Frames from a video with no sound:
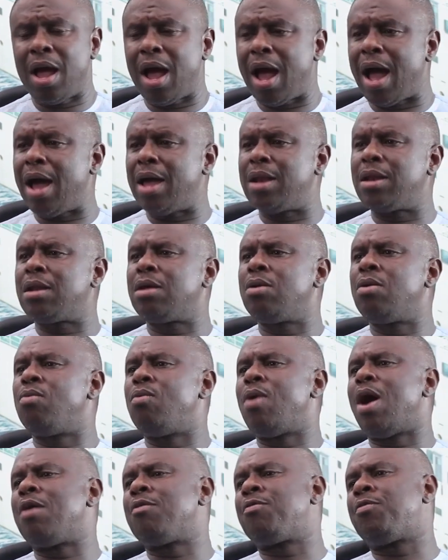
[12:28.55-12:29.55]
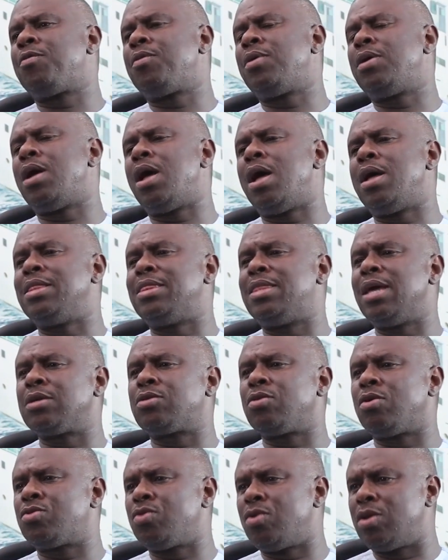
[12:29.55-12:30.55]
and we have a
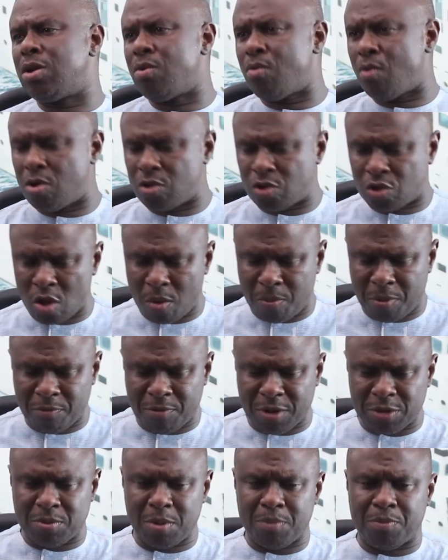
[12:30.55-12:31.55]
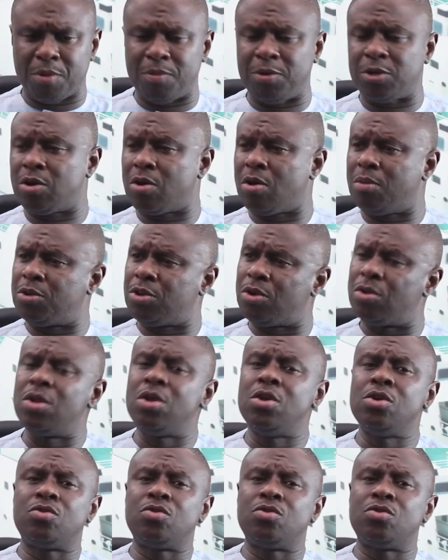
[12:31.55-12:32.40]
desk also in the One-Stop Investment Promotion Commission,